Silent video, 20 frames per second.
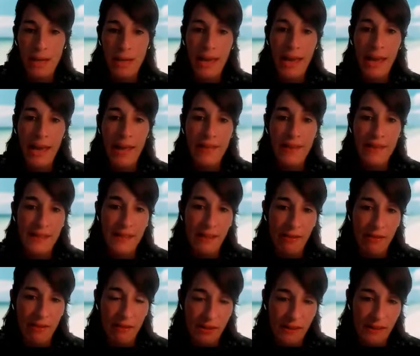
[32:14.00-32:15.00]
And these are
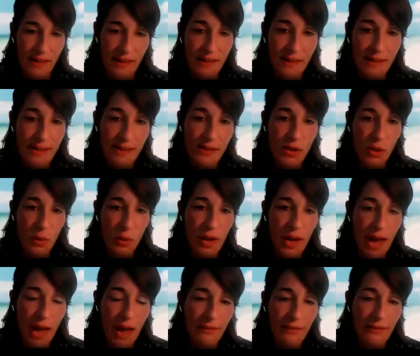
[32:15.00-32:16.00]
the results. So we
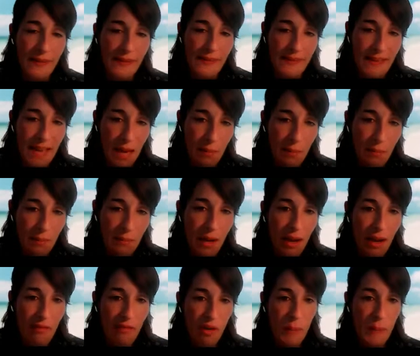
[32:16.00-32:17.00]
have the same
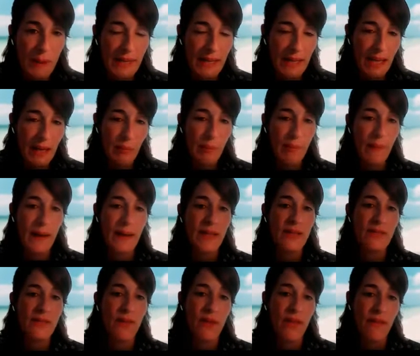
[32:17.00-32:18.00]
environmental
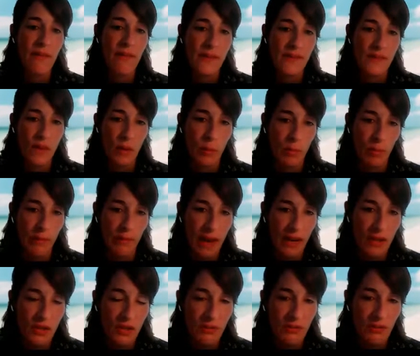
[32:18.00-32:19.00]
impacts for the feedstock
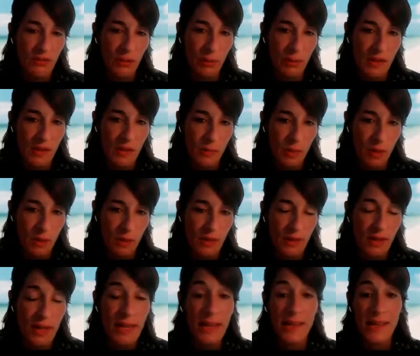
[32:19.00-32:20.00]
production from the spruce,
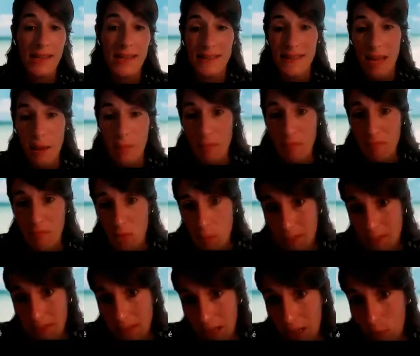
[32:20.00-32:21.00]
the same
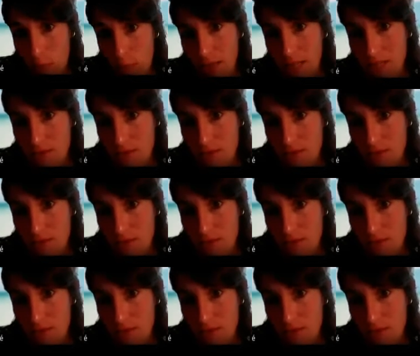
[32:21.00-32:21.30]
environmental impacts